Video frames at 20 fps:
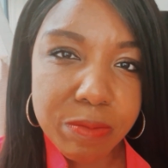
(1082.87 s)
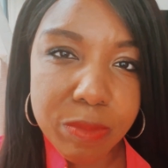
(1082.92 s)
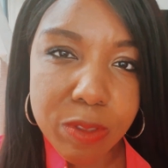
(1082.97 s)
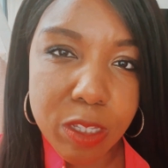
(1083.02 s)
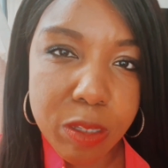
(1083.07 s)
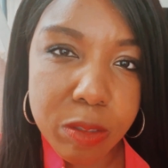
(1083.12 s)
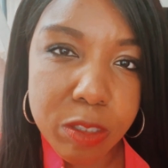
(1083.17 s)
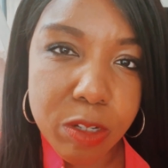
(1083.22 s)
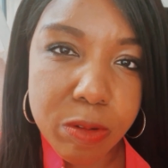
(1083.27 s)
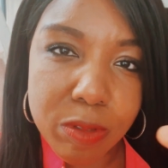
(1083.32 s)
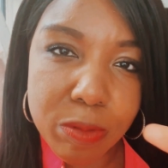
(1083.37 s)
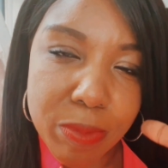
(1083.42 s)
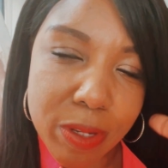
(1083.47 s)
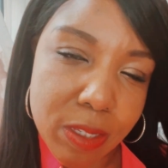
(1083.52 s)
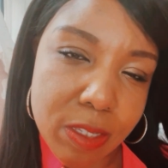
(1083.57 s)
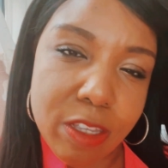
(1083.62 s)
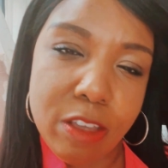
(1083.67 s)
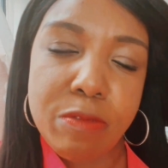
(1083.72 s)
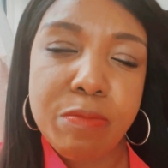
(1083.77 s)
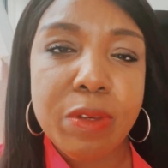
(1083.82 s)
in terms of
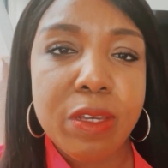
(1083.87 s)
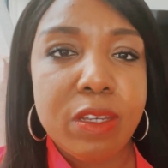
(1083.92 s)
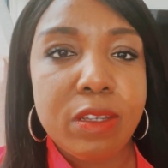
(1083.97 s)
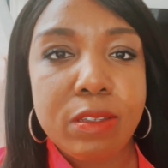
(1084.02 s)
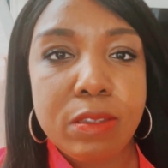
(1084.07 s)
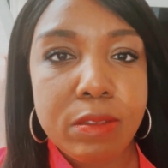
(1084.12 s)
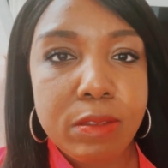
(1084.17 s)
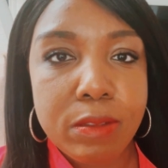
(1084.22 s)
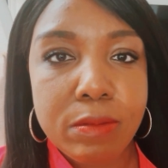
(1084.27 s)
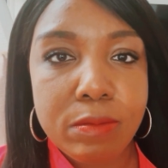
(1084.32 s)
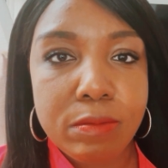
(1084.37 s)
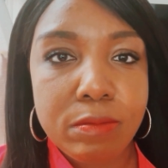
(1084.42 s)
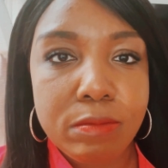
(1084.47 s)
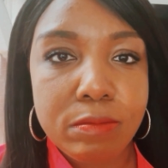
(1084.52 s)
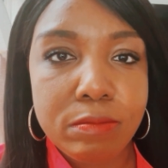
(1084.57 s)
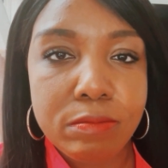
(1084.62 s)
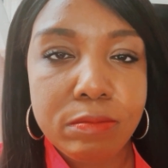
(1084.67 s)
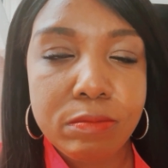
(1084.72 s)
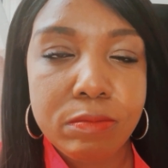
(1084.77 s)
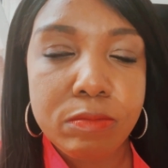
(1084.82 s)
myself, because
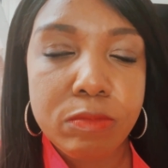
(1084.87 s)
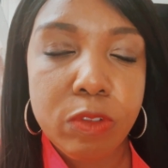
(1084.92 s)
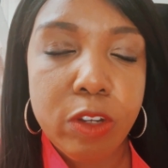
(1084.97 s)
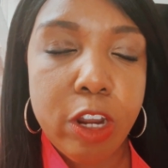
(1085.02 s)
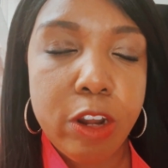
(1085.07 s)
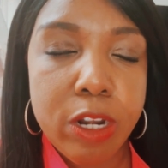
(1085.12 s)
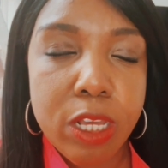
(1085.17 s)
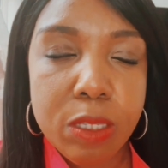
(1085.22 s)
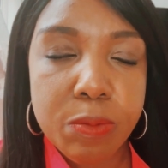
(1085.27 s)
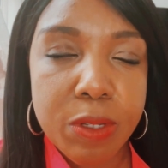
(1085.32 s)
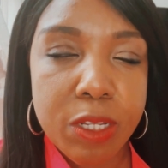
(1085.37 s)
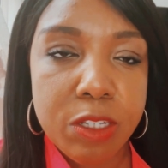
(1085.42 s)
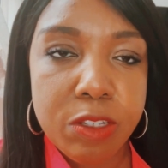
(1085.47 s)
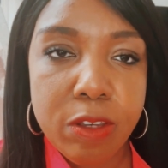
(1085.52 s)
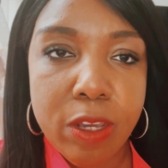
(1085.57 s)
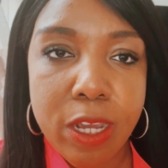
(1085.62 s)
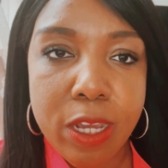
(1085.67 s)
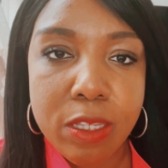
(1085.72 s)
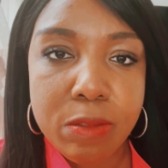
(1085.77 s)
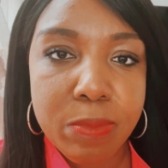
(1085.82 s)
I already explained to you
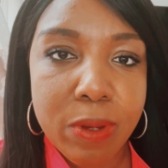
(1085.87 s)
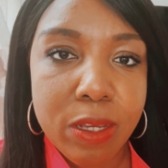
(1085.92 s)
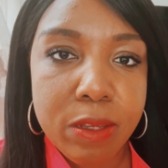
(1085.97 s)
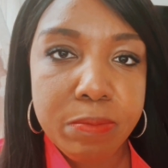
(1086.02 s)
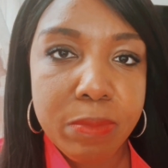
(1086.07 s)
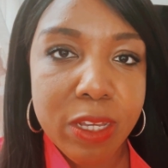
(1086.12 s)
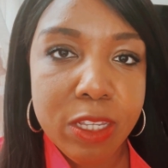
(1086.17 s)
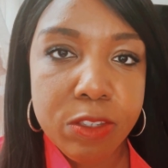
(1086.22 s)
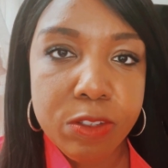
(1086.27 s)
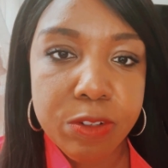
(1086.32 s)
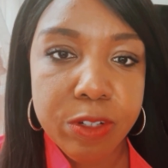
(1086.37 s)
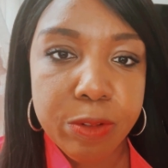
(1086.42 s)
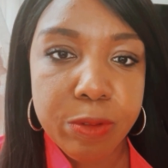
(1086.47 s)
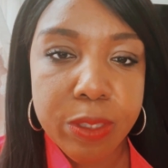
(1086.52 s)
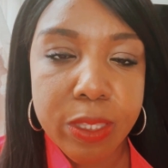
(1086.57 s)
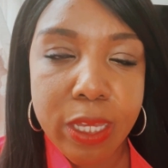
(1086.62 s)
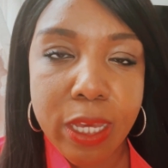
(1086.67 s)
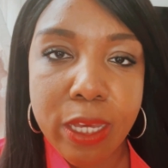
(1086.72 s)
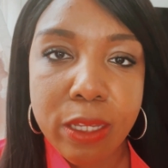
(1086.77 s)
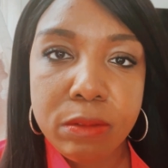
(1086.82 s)
guys my, my story
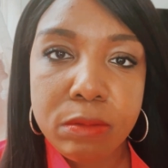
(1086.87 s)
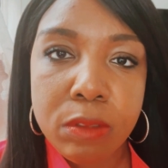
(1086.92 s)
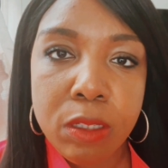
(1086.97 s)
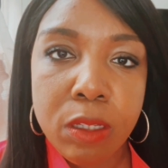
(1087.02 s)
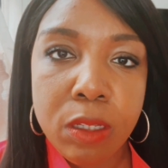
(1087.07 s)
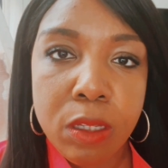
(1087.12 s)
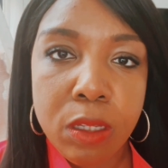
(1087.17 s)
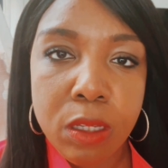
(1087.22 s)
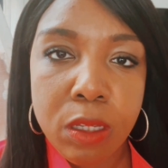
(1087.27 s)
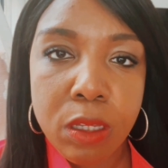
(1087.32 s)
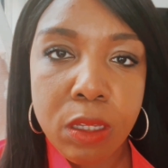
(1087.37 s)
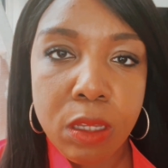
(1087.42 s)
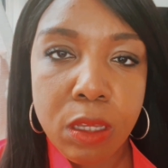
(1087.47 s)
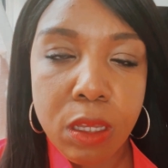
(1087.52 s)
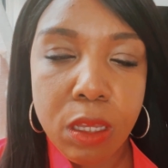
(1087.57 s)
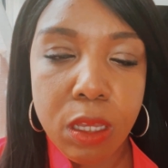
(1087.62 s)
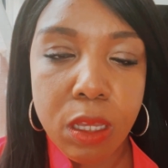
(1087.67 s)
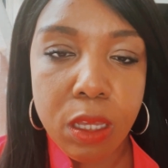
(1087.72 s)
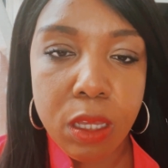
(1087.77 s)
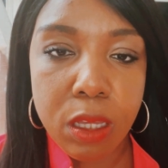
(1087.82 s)
with that.
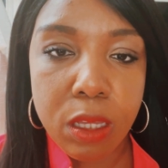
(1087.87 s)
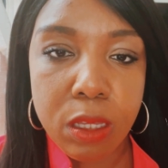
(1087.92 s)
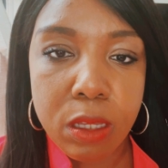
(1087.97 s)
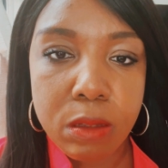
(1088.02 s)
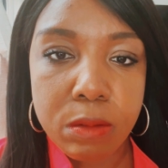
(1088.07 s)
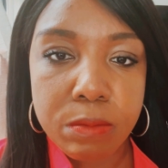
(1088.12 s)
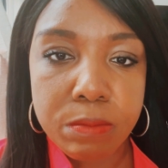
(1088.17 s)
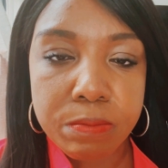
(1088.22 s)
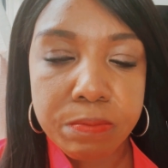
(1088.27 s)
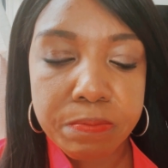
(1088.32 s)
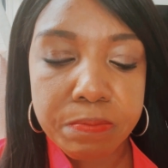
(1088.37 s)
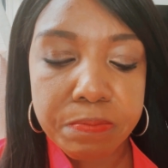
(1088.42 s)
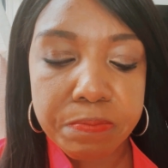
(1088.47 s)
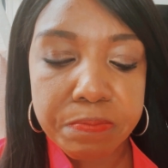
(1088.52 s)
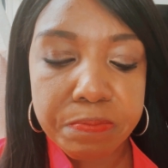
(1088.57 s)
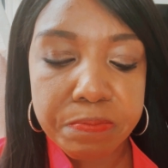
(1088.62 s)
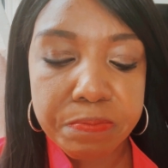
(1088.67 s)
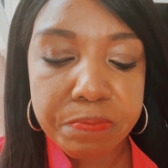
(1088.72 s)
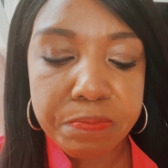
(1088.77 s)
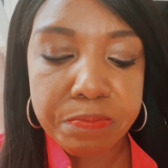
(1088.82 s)
Um,
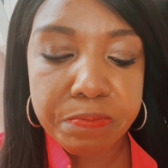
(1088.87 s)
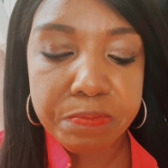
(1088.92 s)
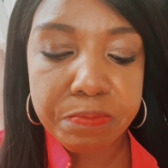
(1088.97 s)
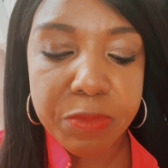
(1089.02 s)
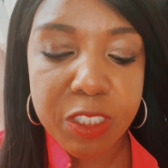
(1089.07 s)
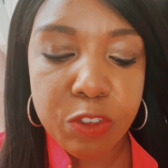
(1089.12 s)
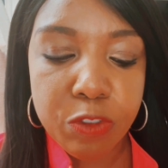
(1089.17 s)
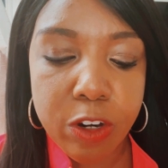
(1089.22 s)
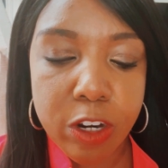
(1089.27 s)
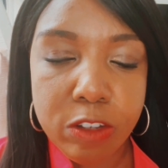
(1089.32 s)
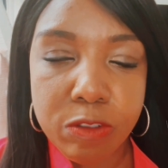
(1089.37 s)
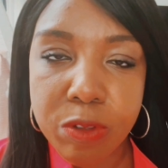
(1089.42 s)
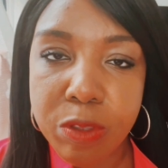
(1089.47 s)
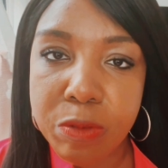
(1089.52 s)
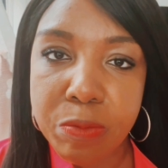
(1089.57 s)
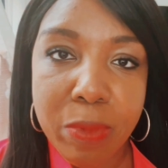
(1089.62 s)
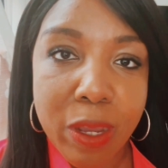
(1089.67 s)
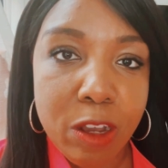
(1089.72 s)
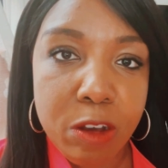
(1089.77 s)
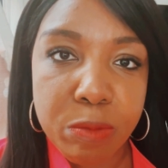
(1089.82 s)
as far as
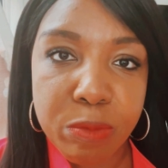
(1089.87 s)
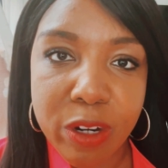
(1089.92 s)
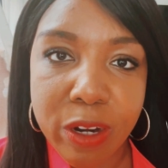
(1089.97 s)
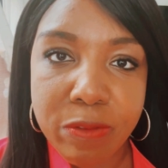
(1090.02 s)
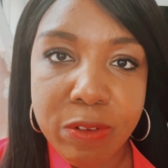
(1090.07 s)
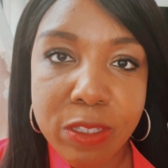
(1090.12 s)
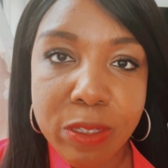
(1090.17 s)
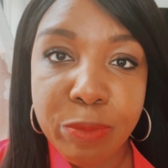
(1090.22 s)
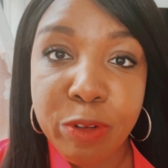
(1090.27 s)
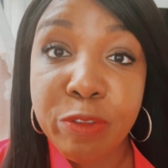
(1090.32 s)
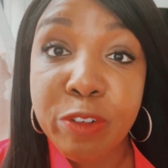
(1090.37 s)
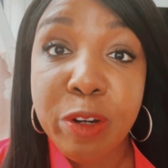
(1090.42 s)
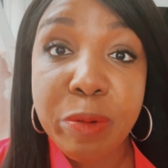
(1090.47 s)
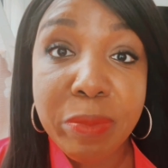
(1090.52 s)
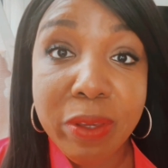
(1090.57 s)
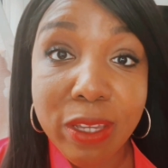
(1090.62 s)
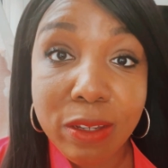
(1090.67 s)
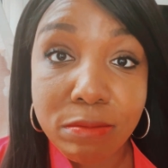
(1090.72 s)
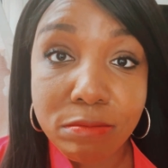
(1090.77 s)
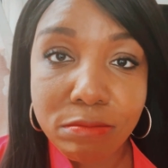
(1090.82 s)
with my own preference, I prefer
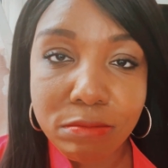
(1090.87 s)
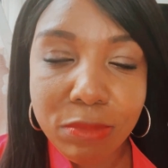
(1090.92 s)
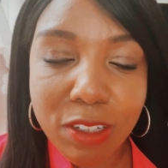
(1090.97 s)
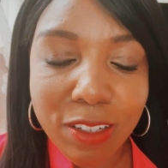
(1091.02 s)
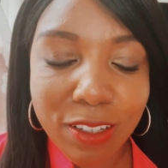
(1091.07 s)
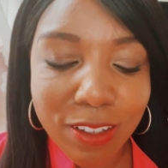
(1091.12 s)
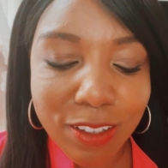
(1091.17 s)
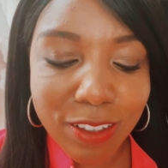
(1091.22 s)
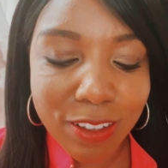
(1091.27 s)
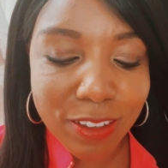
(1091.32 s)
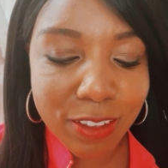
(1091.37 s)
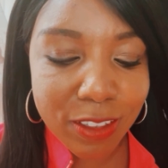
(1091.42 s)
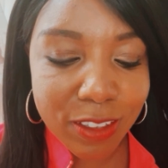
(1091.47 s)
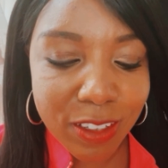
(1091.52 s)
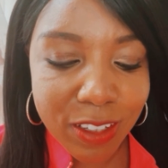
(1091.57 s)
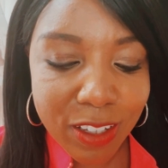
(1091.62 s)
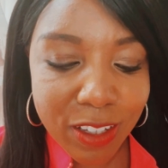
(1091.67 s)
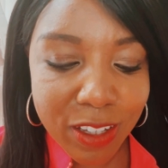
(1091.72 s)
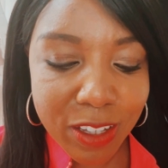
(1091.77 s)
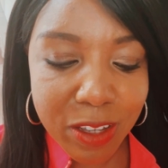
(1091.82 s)
men.
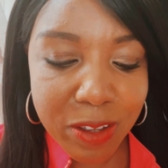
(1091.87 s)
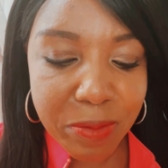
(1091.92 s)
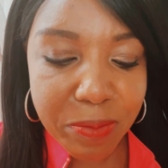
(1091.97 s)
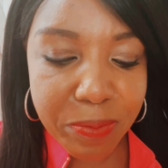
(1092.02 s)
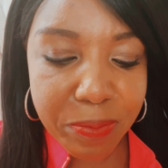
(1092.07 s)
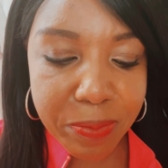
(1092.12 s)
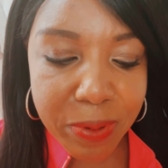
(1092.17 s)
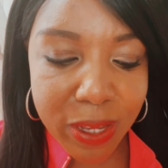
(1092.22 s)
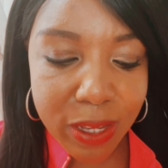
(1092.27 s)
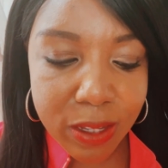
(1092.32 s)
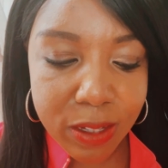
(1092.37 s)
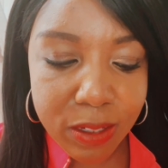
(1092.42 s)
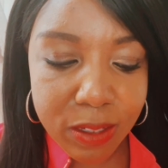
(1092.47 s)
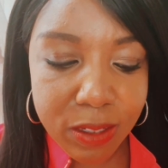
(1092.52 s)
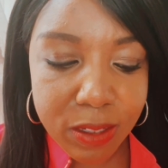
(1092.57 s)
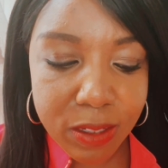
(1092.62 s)
But